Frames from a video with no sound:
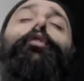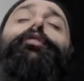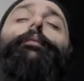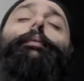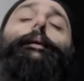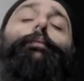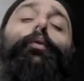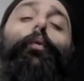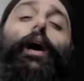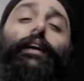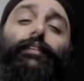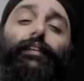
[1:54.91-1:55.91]
older people
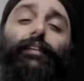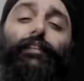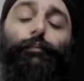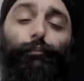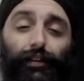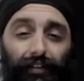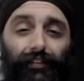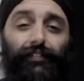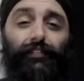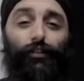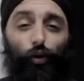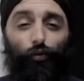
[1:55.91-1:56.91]
watching this,
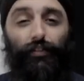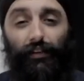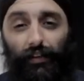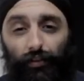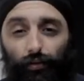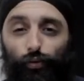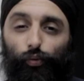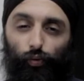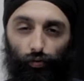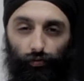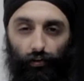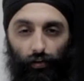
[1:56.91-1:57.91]
please don't think you're too
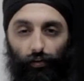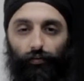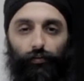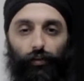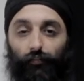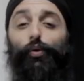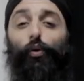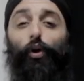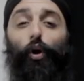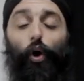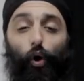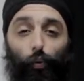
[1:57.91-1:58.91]
old to learn stuff. You
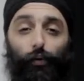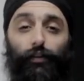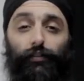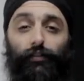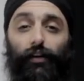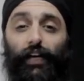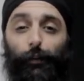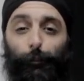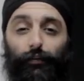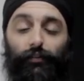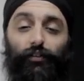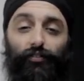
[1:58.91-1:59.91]
are always in a
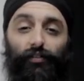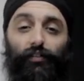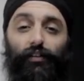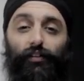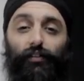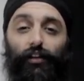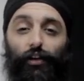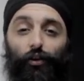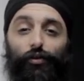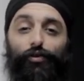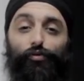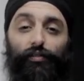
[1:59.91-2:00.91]
position to
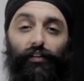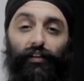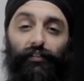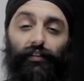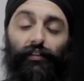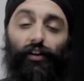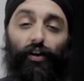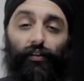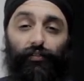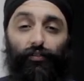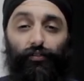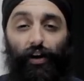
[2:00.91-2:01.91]
learn new things as long
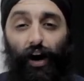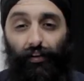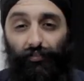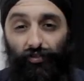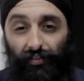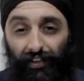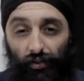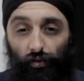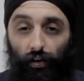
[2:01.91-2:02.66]
as there's oxygen in